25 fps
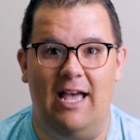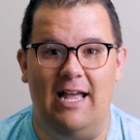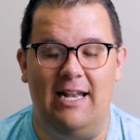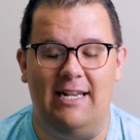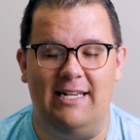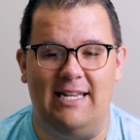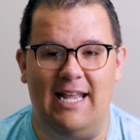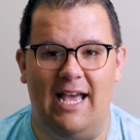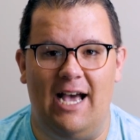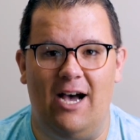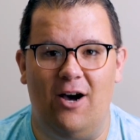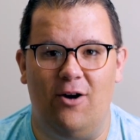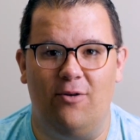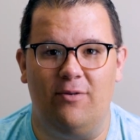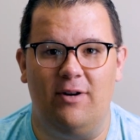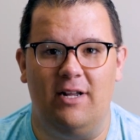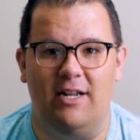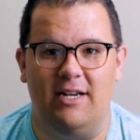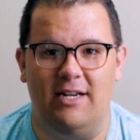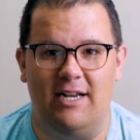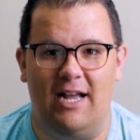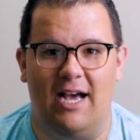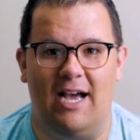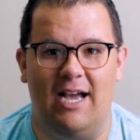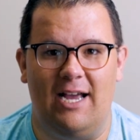Down
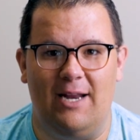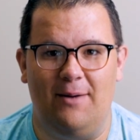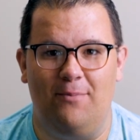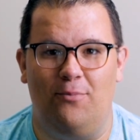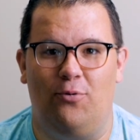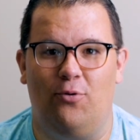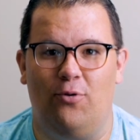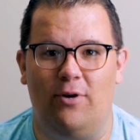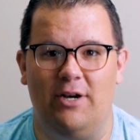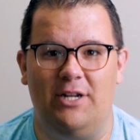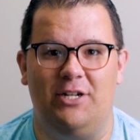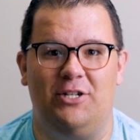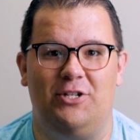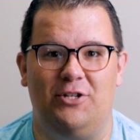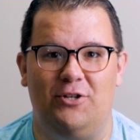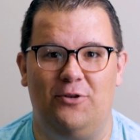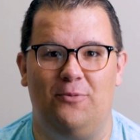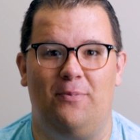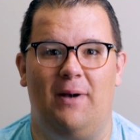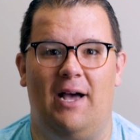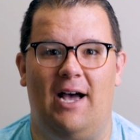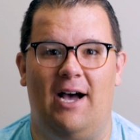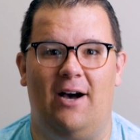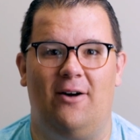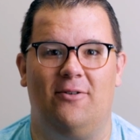9.2
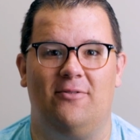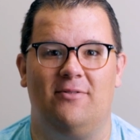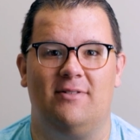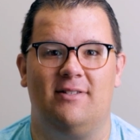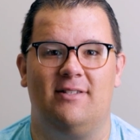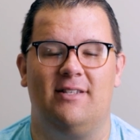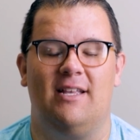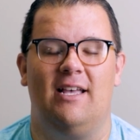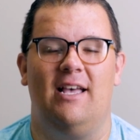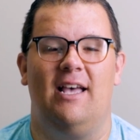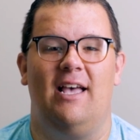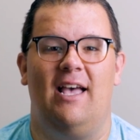pounds.